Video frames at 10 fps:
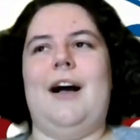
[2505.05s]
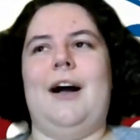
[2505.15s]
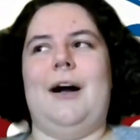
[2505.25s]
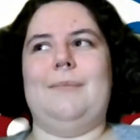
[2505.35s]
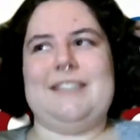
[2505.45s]

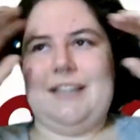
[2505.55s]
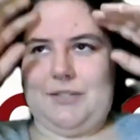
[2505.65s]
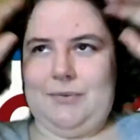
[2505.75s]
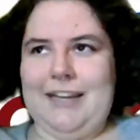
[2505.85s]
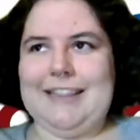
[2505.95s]
Because
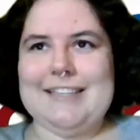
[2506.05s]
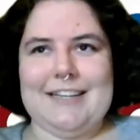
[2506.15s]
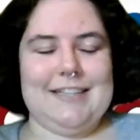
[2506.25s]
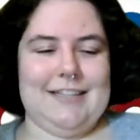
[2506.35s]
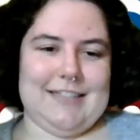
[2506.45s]
that's when like these
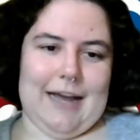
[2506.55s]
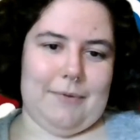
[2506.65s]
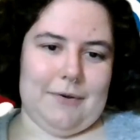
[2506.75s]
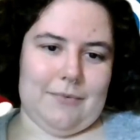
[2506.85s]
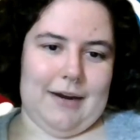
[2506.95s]
ideas
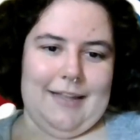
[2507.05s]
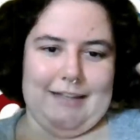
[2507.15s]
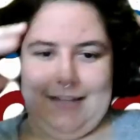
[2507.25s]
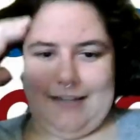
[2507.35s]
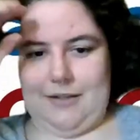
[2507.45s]
happen, right?
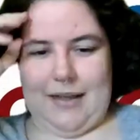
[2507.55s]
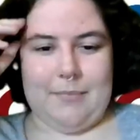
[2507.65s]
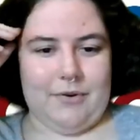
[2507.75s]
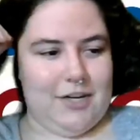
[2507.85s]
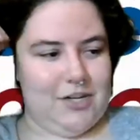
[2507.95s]
Like these
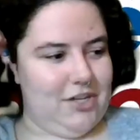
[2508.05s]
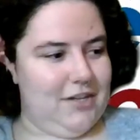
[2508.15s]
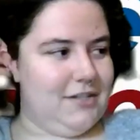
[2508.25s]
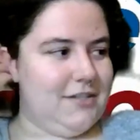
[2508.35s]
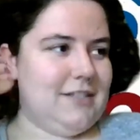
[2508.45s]

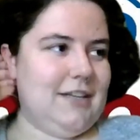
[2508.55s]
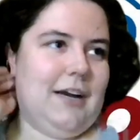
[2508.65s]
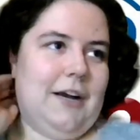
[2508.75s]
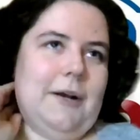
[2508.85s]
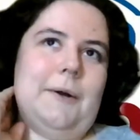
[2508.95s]
collaborations.
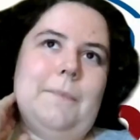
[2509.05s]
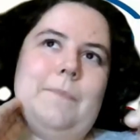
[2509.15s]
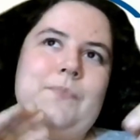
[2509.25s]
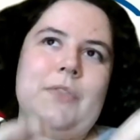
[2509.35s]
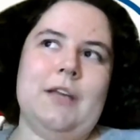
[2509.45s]

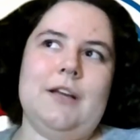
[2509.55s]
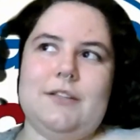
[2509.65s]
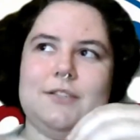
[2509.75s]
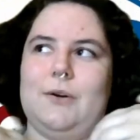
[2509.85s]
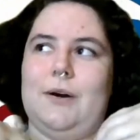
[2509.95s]

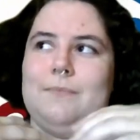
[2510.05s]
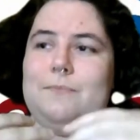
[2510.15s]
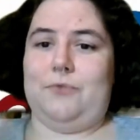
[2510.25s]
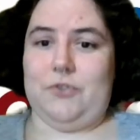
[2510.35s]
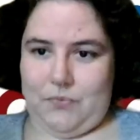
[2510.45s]
So
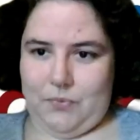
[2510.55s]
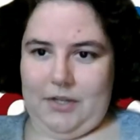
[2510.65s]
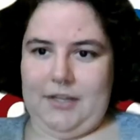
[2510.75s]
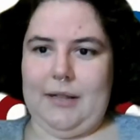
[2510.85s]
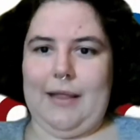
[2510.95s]
I'm just
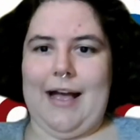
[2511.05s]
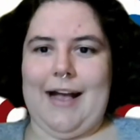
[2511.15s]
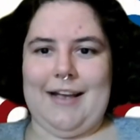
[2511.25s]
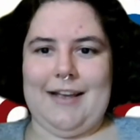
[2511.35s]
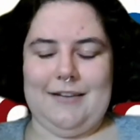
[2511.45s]
really
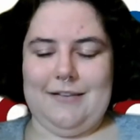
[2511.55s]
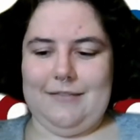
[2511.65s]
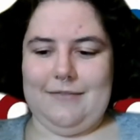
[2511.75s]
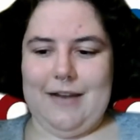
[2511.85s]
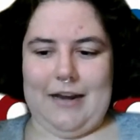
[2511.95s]
glad.
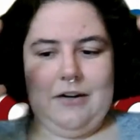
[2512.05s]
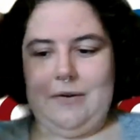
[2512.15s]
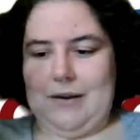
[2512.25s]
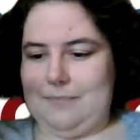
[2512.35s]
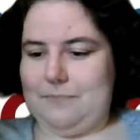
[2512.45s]
I don't
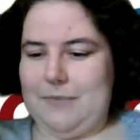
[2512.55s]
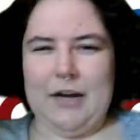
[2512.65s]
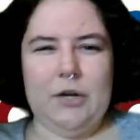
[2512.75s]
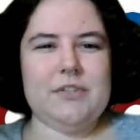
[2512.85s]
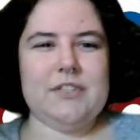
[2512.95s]
know.
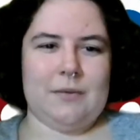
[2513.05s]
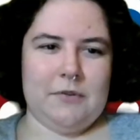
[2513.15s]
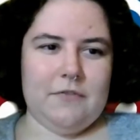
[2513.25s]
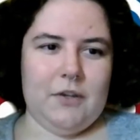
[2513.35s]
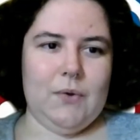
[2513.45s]
I know some
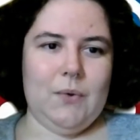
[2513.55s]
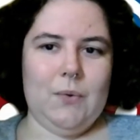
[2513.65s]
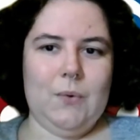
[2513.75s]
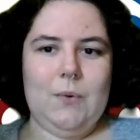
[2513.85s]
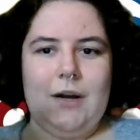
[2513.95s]
of
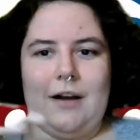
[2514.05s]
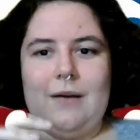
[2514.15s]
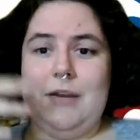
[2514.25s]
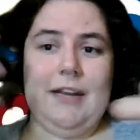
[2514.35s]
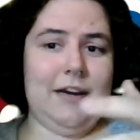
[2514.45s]
you,
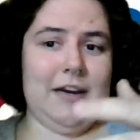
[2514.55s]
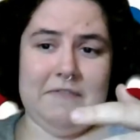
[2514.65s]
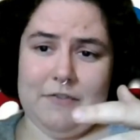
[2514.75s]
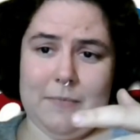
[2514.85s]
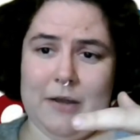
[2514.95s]
Nina,
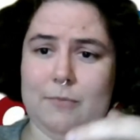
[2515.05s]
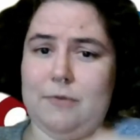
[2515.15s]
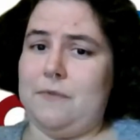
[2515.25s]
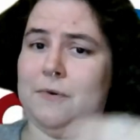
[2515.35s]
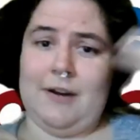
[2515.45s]
I've never met you
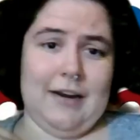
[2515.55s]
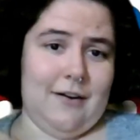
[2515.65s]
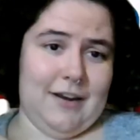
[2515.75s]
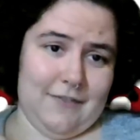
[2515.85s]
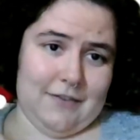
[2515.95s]
before.
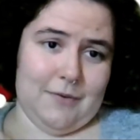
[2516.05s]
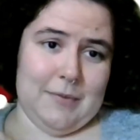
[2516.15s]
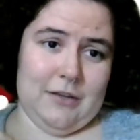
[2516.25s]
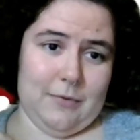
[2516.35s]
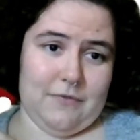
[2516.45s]
Gary, I've never
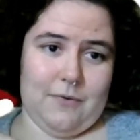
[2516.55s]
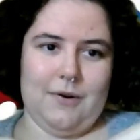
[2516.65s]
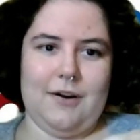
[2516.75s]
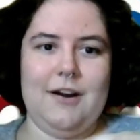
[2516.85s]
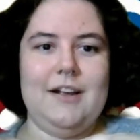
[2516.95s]
met you
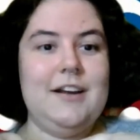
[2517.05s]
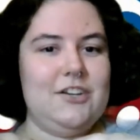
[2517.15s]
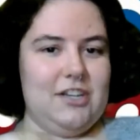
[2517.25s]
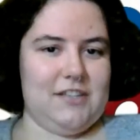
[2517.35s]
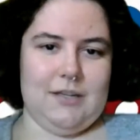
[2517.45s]
before.
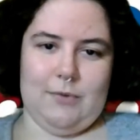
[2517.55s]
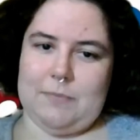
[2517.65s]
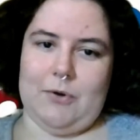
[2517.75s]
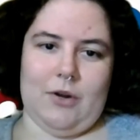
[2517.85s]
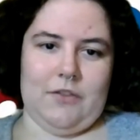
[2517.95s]
Jesse, we
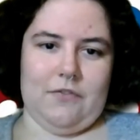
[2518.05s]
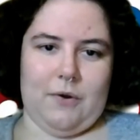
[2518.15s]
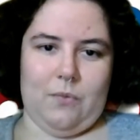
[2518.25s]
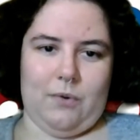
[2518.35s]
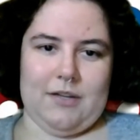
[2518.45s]
spoke on the
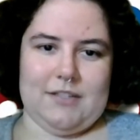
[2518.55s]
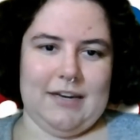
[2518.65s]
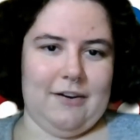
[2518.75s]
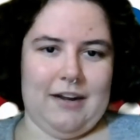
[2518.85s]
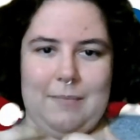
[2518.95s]
phone once.
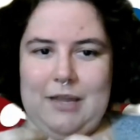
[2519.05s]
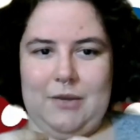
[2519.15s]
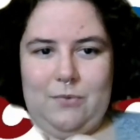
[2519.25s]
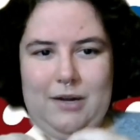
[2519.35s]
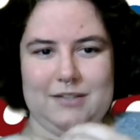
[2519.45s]
Aaron, I met
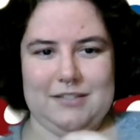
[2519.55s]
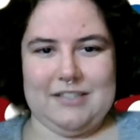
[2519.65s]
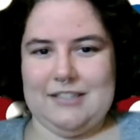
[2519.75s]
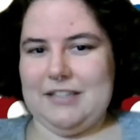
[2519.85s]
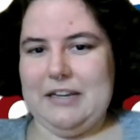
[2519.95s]
you
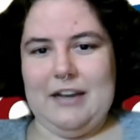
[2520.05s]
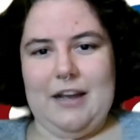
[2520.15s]
once.